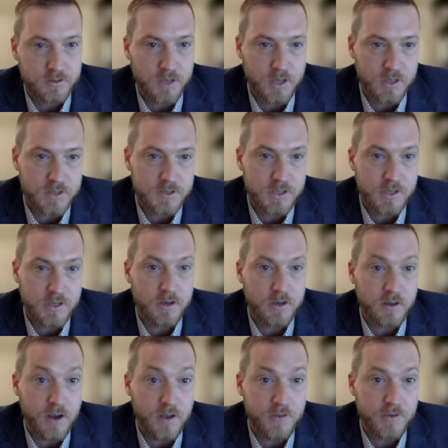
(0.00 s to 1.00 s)
see
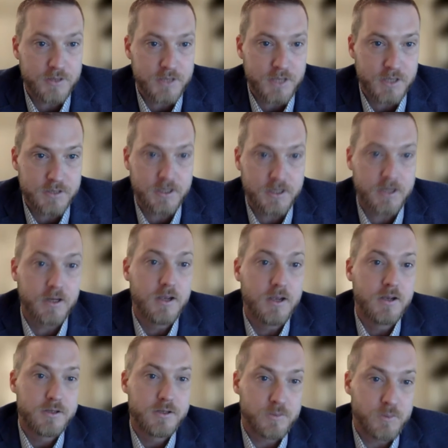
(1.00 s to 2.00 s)
on other testing
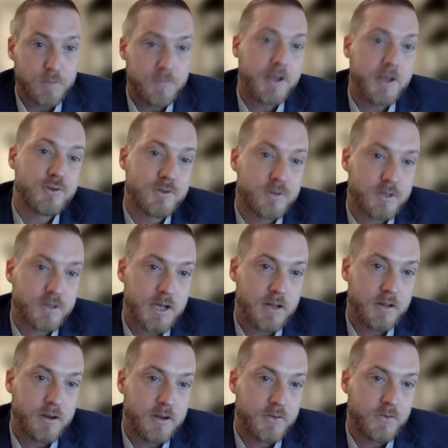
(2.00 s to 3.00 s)
to what patients are
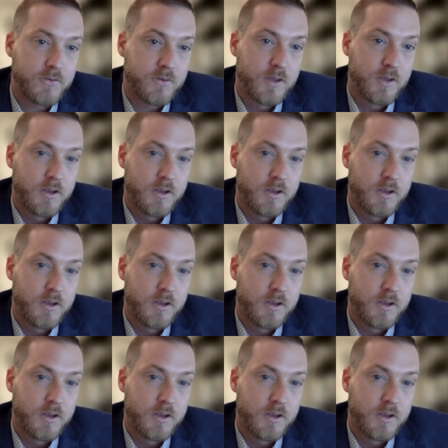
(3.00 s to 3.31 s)
telling us